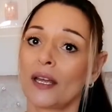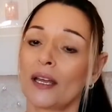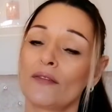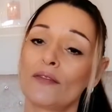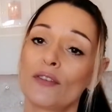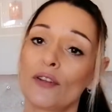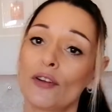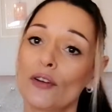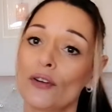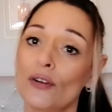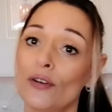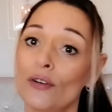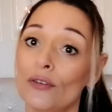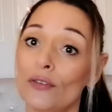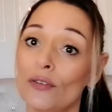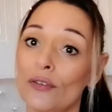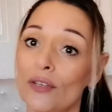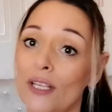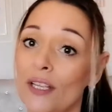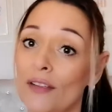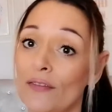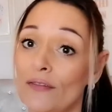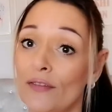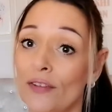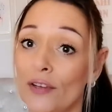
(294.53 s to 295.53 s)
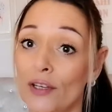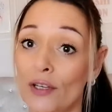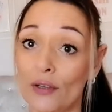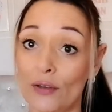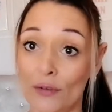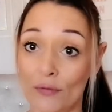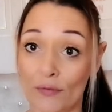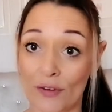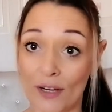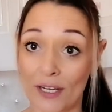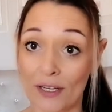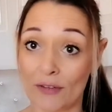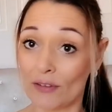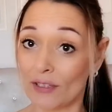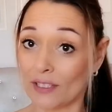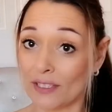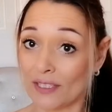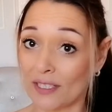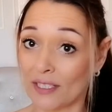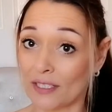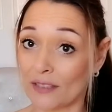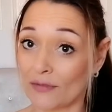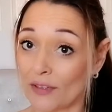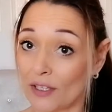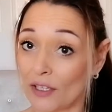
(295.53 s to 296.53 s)
if you're looking for new
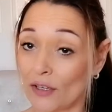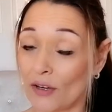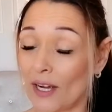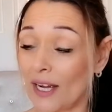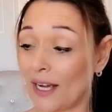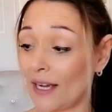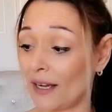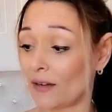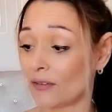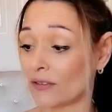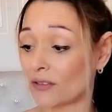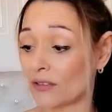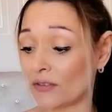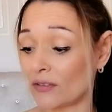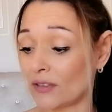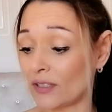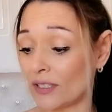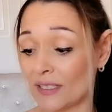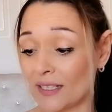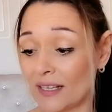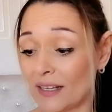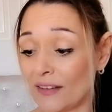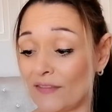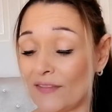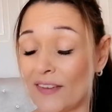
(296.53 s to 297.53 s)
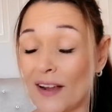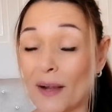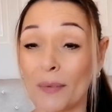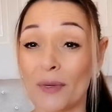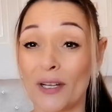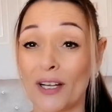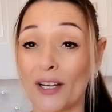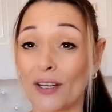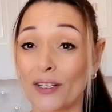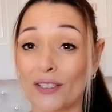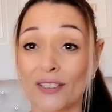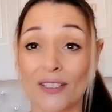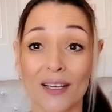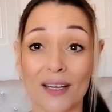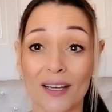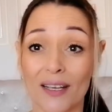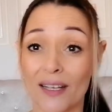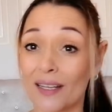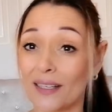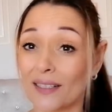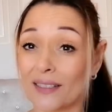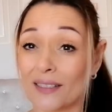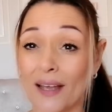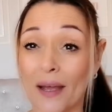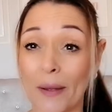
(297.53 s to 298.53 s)
fragrances for your house, honestly, Fabulosa
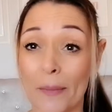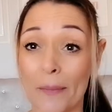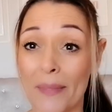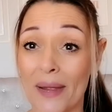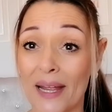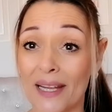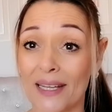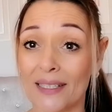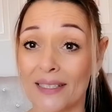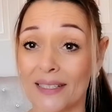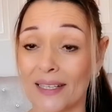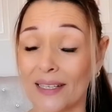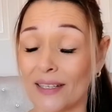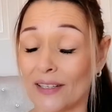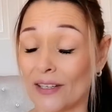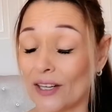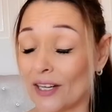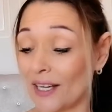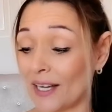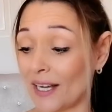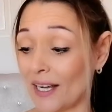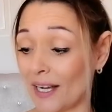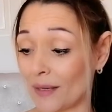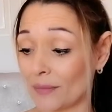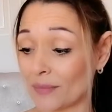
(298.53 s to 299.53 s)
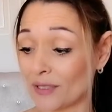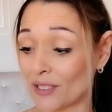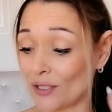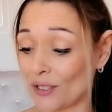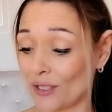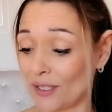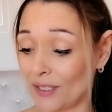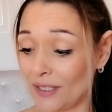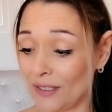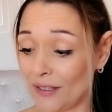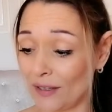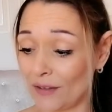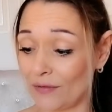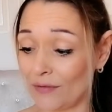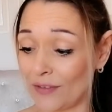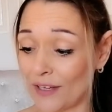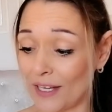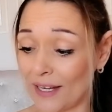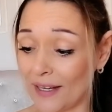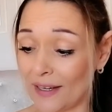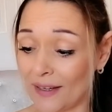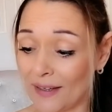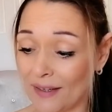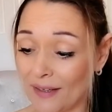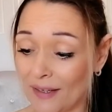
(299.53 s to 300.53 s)
is amazing. I absolutely love
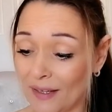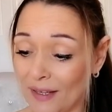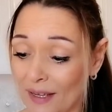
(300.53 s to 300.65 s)
it.